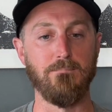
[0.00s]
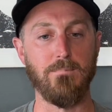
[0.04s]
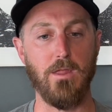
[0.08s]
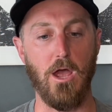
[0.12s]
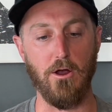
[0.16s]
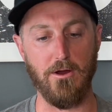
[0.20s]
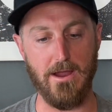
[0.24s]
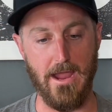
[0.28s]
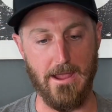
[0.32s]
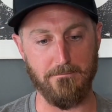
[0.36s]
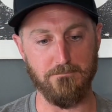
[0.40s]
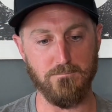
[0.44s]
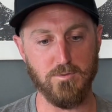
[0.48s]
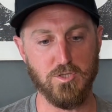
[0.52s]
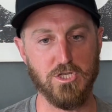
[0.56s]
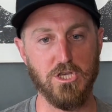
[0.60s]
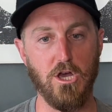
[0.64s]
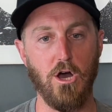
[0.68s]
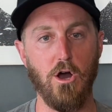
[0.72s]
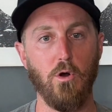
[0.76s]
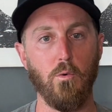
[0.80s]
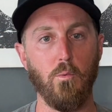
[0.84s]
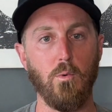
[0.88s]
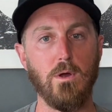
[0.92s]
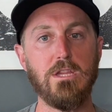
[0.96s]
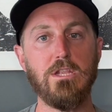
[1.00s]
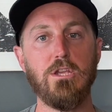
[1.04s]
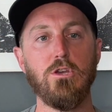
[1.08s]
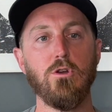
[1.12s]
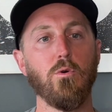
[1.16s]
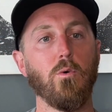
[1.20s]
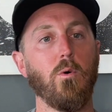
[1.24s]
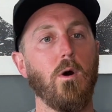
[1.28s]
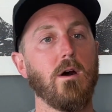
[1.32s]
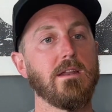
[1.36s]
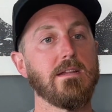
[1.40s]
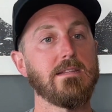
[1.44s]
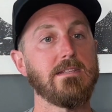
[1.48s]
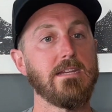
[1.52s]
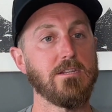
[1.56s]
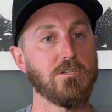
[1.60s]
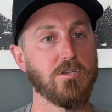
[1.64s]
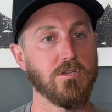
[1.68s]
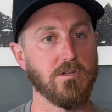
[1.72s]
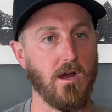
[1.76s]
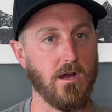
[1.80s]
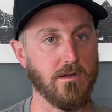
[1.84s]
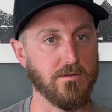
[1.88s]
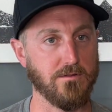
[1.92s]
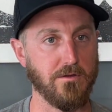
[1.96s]
Okay, so when you want to teach
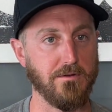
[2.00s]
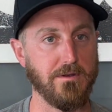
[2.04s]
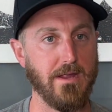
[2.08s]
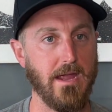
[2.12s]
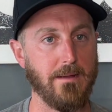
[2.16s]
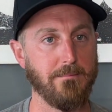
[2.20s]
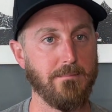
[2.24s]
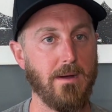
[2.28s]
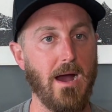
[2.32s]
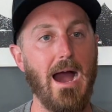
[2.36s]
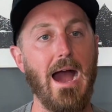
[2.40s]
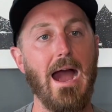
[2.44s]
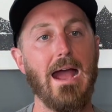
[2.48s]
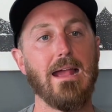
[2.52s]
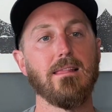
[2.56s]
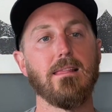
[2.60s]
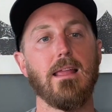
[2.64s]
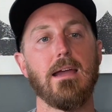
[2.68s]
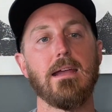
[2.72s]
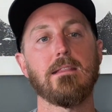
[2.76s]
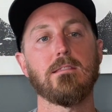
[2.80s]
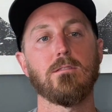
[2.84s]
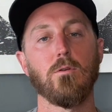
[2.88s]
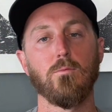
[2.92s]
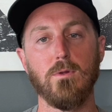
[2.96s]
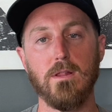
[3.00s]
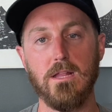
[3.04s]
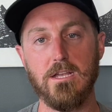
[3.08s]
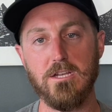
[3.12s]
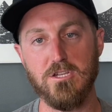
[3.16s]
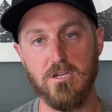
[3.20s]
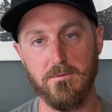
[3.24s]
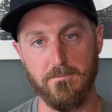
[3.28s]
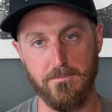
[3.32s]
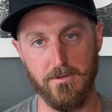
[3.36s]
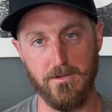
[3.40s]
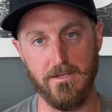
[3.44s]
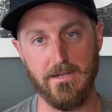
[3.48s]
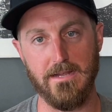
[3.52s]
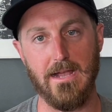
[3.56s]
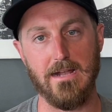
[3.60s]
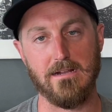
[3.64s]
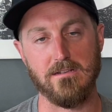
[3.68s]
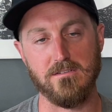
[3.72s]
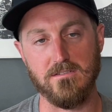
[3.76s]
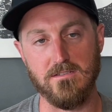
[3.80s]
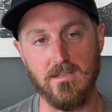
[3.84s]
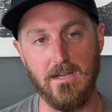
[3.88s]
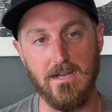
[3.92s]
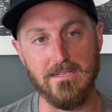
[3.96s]
a dog their name, I like the relationship building
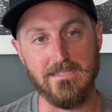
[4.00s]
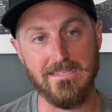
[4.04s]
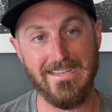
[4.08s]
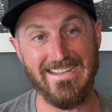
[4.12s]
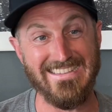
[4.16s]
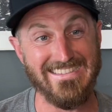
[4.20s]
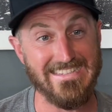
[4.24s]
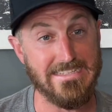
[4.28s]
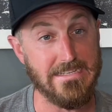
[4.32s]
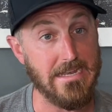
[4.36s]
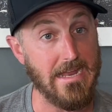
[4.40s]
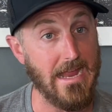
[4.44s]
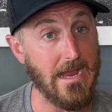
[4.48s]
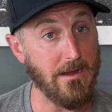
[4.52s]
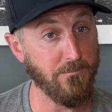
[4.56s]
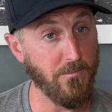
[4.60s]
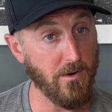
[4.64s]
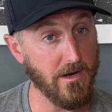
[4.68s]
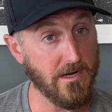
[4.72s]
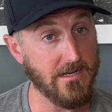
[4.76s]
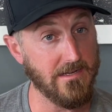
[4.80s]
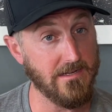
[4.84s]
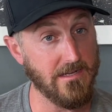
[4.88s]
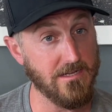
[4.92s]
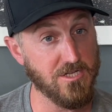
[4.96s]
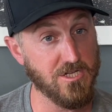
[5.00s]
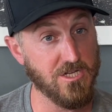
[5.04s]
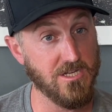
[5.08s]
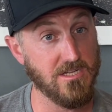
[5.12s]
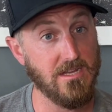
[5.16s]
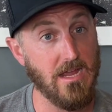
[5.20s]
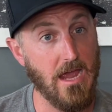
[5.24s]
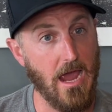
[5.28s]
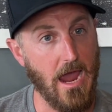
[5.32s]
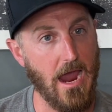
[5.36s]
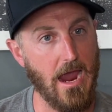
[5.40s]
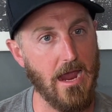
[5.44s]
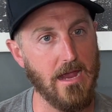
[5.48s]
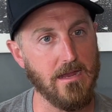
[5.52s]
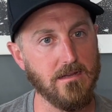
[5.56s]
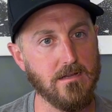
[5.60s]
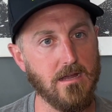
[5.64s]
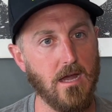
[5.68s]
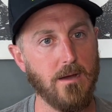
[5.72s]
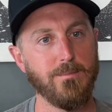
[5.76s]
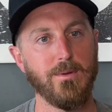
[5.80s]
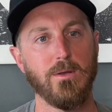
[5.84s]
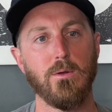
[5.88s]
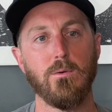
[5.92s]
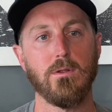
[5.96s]
exercise. It's name recognition and
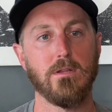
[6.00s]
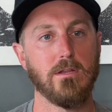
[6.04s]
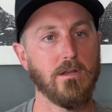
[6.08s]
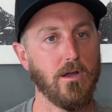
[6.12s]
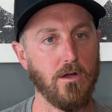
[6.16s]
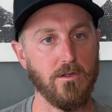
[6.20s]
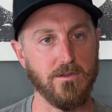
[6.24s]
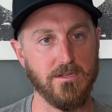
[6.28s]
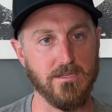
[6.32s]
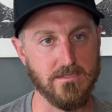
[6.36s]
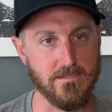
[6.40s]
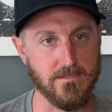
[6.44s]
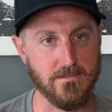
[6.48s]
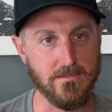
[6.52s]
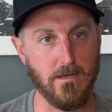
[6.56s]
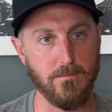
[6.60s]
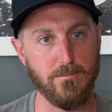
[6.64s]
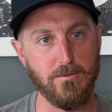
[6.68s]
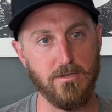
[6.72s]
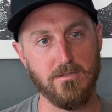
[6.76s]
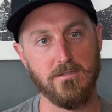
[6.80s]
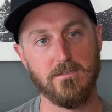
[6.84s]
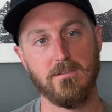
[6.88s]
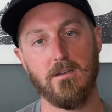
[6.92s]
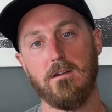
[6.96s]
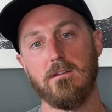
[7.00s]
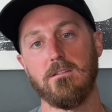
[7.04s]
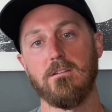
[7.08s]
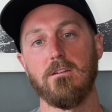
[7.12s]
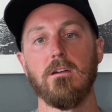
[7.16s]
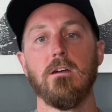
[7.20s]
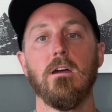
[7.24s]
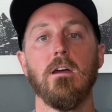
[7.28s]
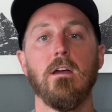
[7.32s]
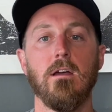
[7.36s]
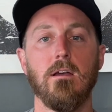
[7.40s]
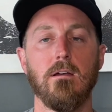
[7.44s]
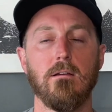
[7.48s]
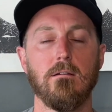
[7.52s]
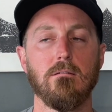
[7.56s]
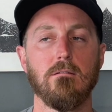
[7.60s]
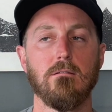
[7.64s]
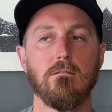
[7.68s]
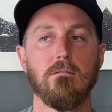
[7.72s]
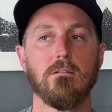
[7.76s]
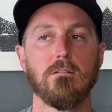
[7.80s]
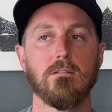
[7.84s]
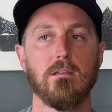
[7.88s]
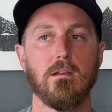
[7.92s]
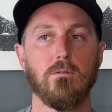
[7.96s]
coming when called. It's double entendre.
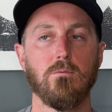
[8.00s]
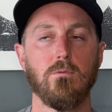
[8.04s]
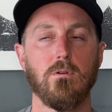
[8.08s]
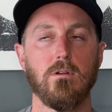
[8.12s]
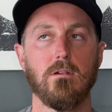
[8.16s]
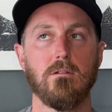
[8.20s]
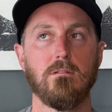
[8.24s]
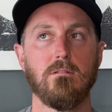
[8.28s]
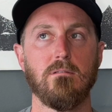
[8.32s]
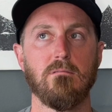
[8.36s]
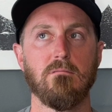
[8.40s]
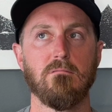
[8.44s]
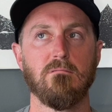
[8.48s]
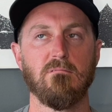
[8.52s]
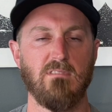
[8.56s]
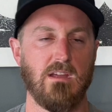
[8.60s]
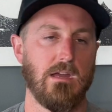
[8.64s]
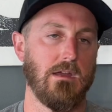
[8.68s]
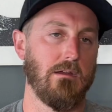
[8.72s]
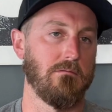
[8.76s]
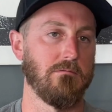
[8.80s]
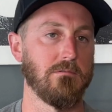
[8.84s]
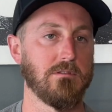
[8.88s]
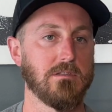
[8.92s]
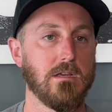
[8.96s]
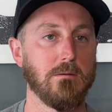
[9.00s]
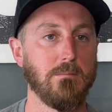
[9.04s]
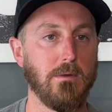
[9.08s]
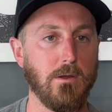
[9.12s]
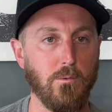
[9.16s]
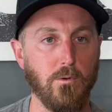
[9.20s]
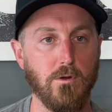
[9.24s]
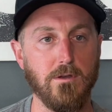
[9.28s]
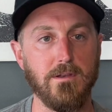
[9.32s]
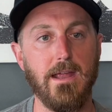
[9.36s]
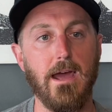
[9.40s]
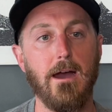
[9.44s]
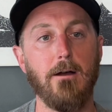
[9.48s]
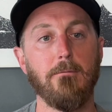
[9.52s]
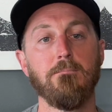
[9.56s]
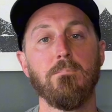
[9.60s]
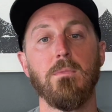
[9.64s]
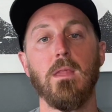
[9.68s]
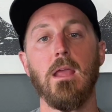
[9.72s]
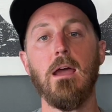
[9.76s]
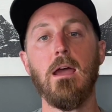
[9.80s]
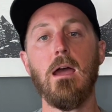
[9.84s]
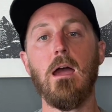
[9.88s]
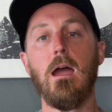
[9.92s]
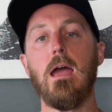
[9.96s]
Is that a word? Yeah, it's going to be a word now.
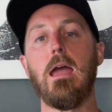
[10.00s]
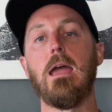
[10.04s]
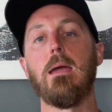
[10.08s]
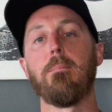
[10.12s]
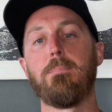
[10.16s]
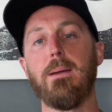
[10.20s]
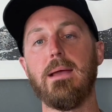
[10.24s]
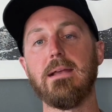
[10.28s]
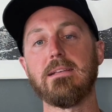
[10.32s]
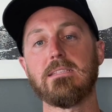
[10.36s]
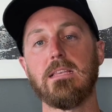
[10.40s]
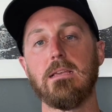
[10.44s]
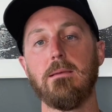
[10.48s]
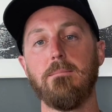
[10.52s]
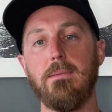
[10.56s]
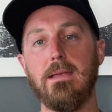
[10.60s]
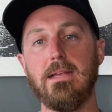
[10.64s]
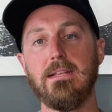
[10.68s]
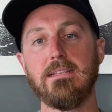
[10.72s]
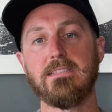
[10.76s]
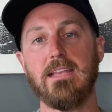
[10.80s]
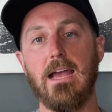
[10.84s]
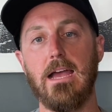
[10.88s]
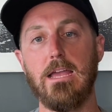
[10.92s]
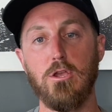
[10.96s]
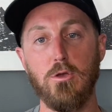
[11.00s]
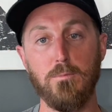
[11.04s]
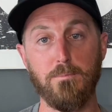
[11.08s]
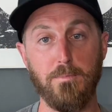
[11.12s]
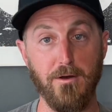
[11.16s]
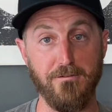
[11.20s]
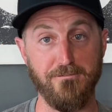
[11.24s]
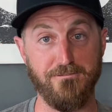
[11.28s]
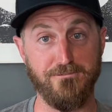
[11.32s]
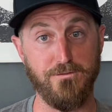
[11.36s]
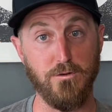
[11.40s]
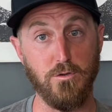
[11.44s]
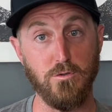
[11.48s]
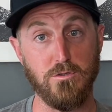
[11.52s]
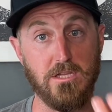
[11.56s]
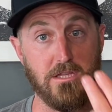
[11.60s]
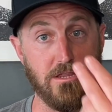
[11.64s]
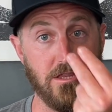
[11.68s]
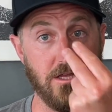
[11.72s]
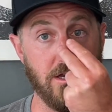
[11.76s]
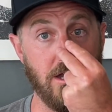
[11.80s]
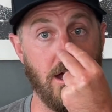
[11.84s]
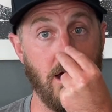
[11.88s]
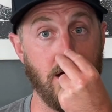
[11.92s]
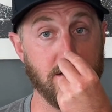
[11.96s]
It basically means that you put food to
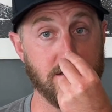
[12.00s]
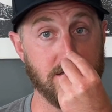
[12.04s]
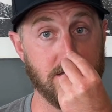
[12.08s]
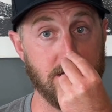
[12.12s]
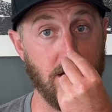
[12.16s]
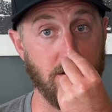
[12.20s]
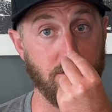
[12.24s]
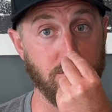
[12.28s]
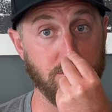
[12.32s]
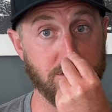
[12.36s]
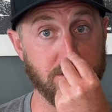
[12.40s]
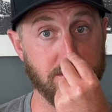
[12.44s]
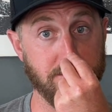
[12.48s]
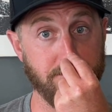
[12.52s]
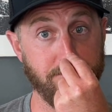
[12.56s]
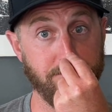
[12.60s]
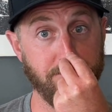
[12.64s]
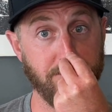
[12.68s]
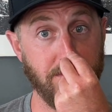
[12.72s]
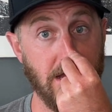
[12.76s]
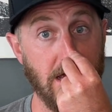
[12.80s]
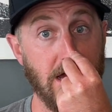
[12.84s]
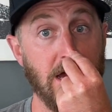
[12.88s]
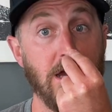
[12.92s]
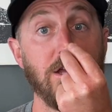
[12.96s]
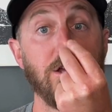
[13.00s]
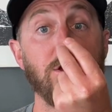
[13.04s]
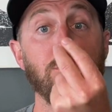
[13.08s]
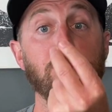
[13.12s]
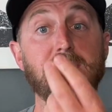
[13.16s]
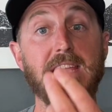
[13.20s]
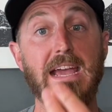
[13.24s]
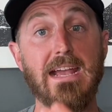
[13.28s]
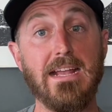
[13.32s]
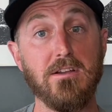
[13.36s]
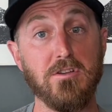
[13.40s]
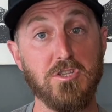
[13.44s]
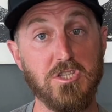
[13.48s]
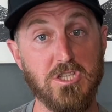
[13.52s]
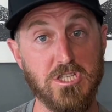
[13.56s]
the dog's nose, you take a